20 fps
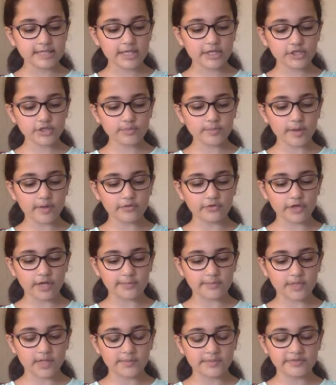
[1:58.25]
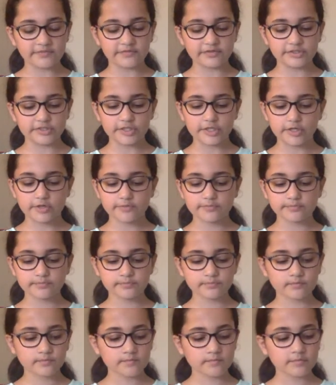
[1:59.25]
Tell your mother I'm coming home.
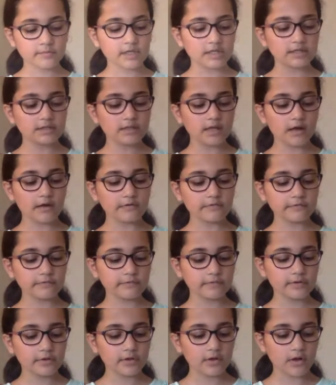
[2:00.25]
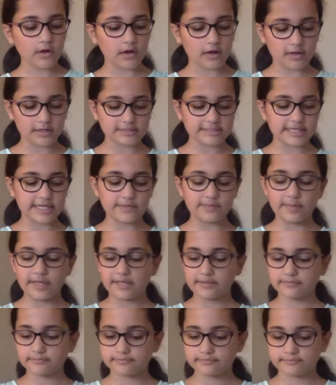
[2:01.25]
Love, Aunt
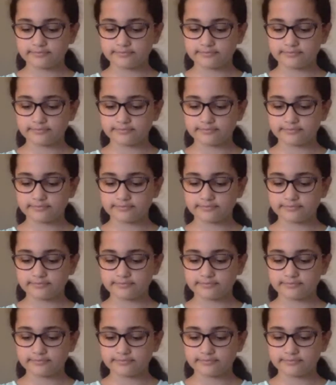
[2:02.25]
Edmund.